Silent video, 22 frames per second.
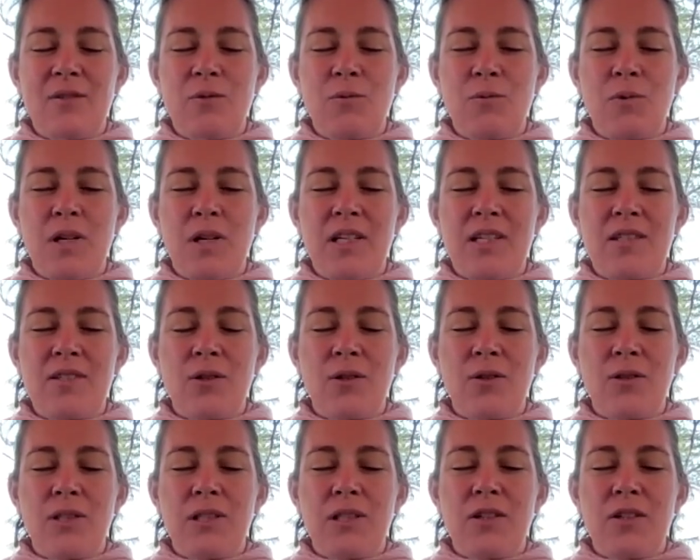what it's
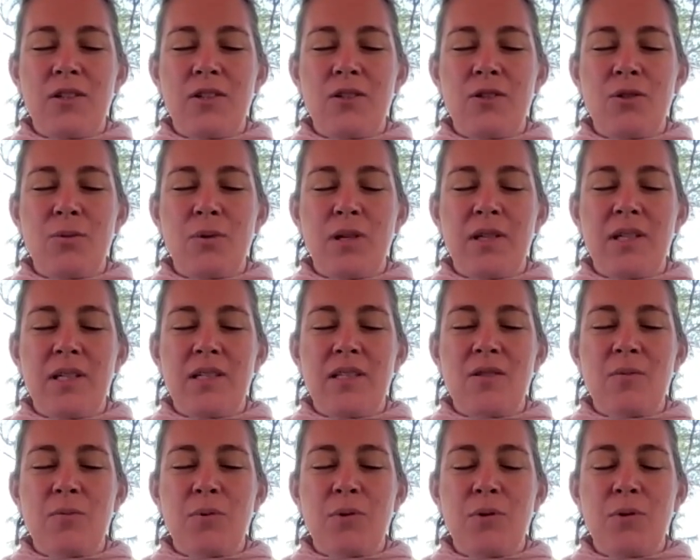holding on to, what it's
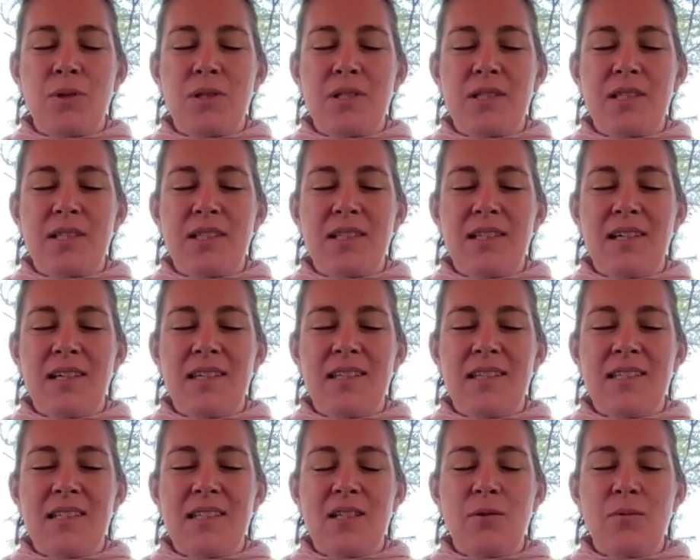supporting,
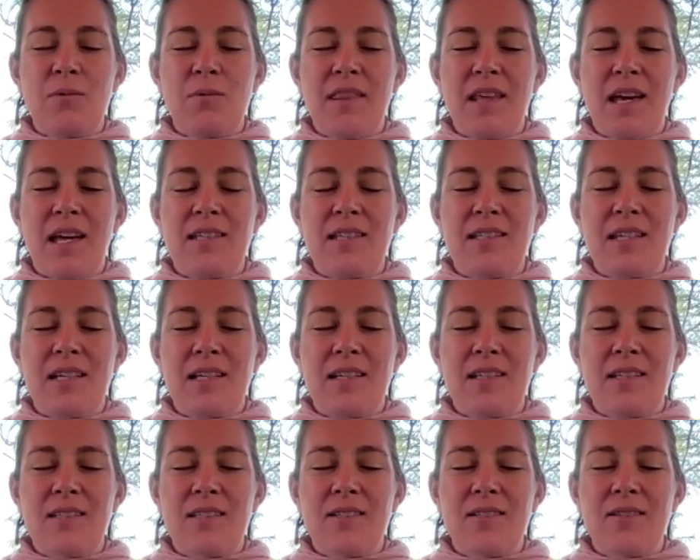and seeing where that
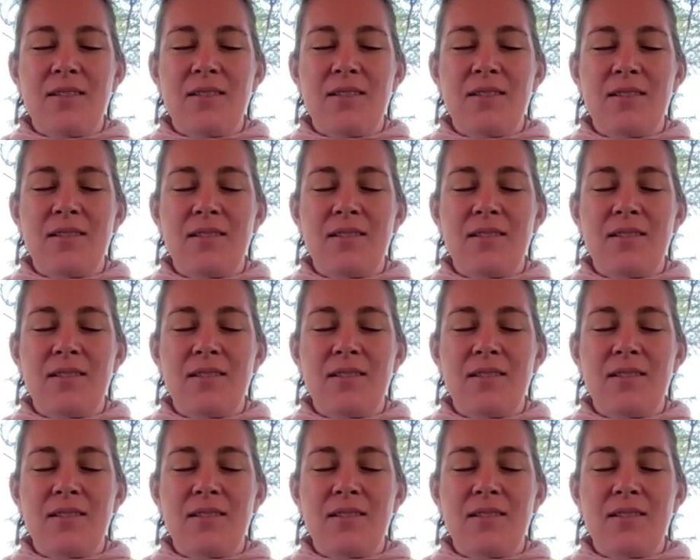takes you.